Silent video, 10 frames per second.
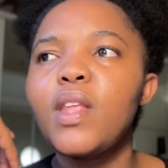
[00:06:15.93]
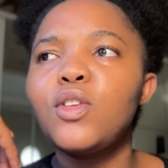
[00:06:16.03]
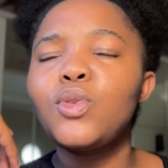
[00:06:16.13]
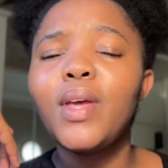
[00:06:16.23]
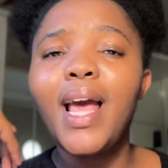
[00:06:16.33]

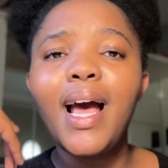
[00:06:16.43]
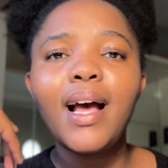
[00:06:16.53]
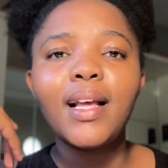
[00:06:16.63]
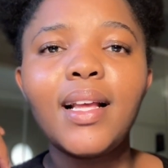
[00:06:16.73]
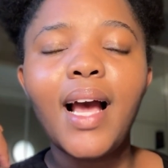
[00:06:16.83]
So
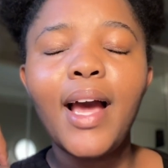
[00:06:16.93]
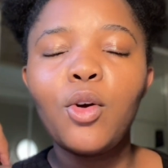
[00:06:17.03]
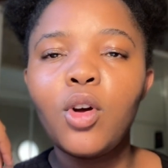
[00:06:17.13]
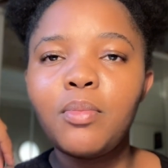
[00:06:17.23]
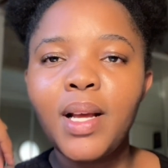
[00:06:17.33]
yeah, High
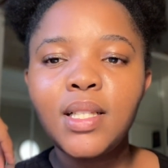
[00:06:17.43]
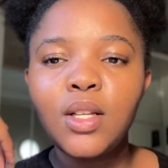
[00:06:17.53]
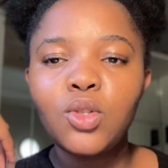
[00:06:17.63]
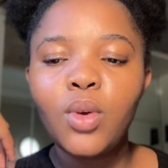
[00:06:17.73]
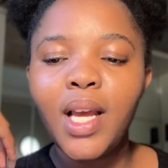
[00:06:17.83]
Court
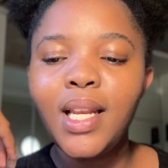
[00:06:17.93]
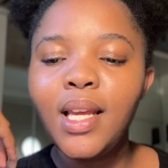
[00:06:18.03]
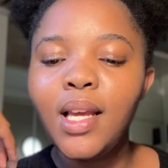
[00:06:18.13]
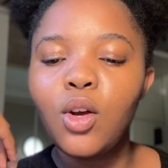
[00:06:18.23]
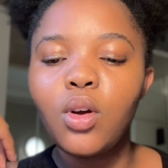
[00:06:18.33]
matters. So
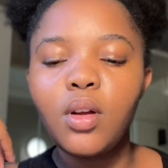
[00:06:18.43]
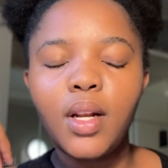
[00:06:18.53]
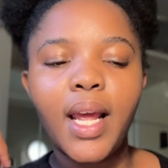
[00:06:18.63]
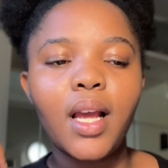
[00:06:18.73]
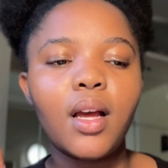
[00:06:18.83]
any
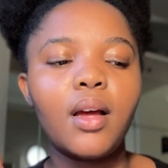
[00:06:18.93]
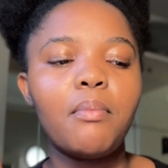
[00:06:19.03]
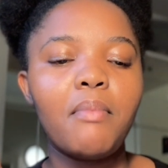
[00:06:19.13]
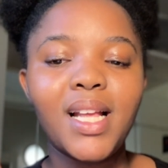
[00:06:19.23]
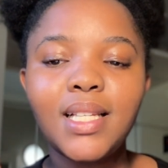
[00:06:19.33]
like
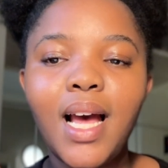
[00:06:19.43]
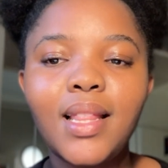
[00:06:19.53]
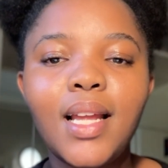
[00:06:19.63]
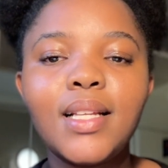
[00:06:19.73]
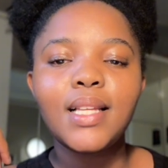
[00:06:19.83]
matter
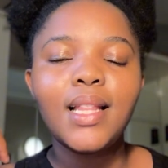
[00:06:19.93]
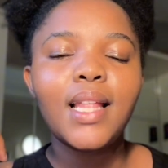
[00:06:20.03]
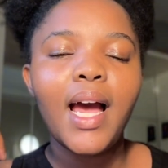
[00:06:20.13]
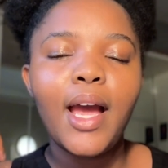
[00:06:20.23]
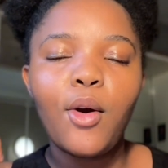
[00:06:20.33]
that is in
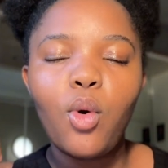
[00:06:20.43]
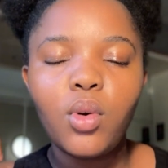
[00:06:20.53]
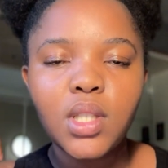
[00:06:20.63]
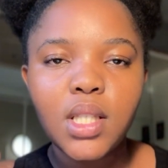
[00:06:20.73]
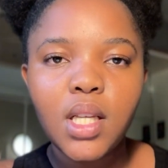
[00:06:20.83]
the High
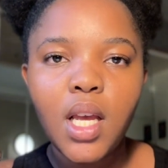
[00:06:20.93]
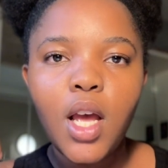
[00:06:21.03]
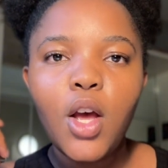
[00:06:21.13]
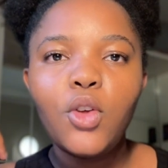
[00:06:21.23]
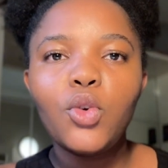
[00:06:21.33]
Court,
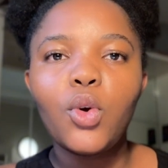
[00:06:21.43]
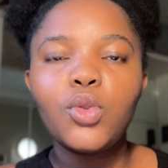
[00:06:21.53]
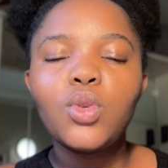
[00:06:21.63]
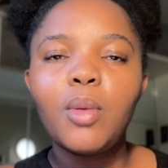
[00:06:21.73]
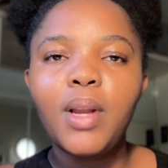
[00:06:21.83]
you're
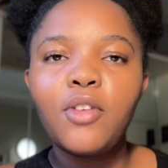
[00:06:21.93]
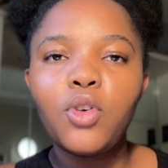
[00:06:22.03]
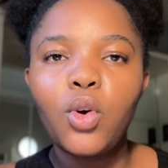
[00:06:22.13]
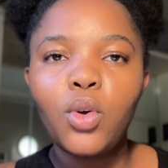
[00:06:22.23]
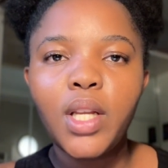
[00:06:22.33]
going to apply
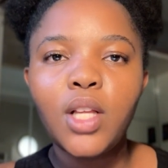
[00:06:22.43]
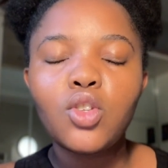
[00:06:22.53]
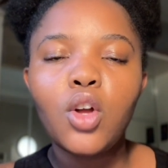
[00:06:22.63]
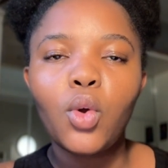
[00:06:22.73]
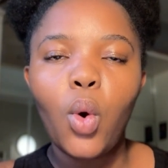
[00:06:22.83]
for a court
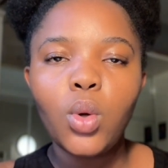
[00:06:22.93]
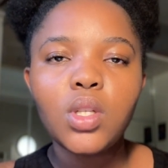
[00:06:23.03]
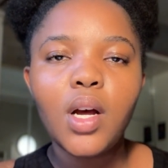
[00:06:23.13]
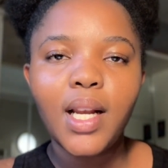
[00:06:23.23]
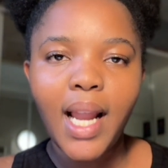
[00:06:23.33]
date on
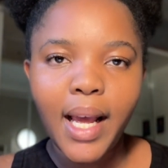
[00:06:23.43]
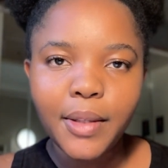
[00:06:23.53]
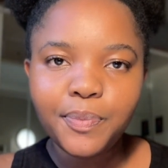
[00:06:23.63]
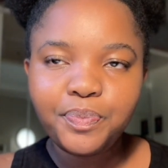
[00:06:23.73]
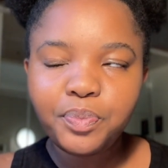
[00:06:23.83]
Court
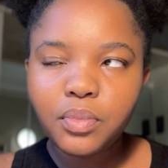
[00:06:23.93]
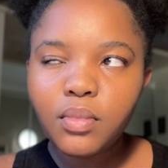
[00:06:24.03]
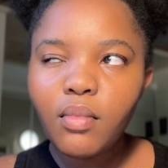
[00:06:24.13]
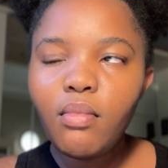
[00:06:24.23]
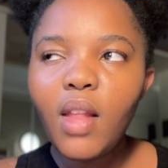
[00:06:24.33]
Online.
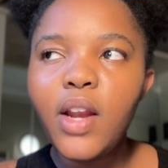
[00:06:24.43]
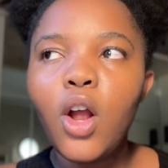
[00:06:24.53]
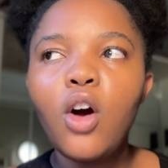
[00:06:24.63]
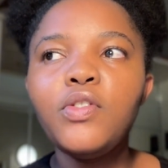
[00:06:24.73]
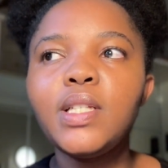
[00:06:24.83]

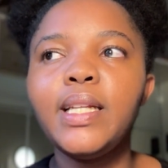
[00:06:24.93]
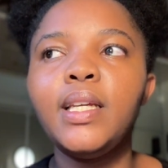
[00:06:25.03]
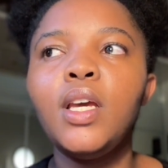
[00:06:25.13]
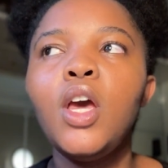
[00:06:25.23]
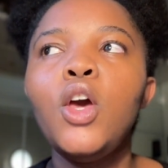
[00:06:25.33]
Now
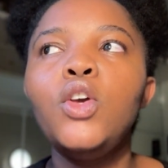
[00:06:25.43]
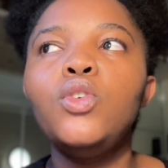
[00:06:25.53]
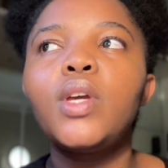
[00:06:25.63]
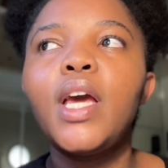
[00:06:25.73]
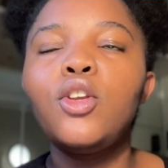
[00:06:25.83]
obviously
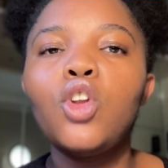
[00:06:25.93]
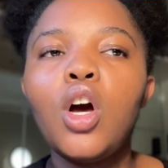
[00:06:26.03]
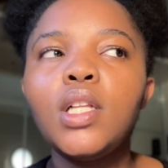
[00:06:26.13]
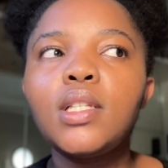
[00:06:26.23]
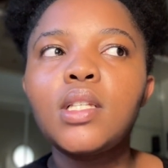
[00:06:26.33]
you
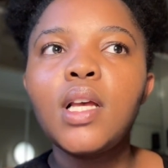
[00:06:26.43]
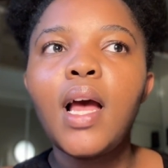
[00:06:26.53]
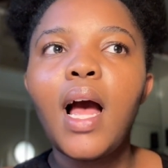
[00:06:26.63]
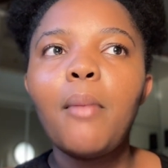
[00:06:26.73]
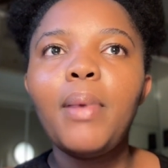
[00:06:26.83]
cannot
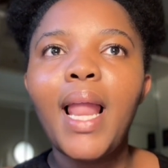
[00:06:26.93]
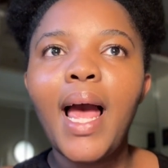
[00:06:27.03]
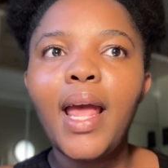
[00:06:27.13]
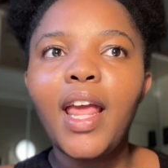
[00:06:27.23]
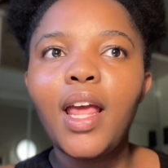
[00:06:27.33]

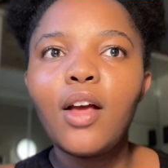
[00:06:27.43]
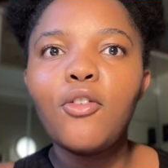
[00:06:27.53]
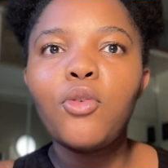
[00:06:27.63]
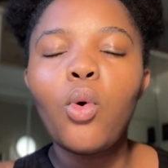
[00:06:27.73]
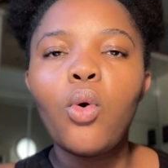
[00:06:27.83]
apply
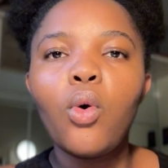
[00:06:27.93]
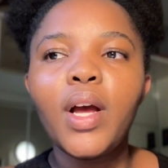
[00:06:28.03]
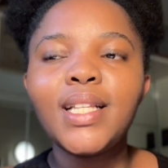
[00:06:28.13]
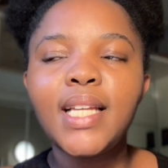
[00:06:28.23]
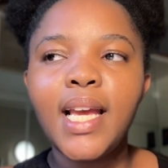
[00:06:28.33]
for
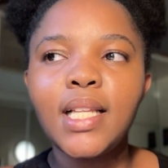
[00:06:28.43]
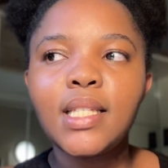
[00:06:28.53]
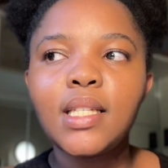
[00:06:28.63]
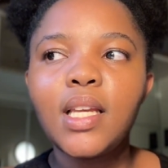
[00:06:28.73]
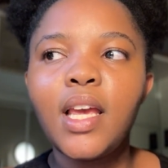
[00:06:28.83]
a
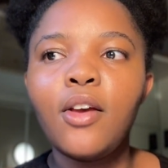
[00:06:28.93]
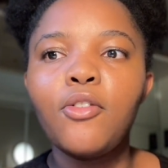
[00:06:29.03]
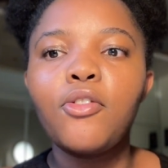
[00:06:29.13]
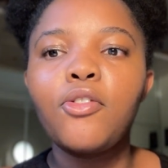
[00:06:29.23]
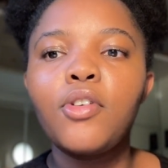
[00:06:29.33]
date
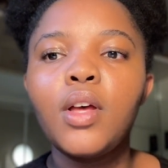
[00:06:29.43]
if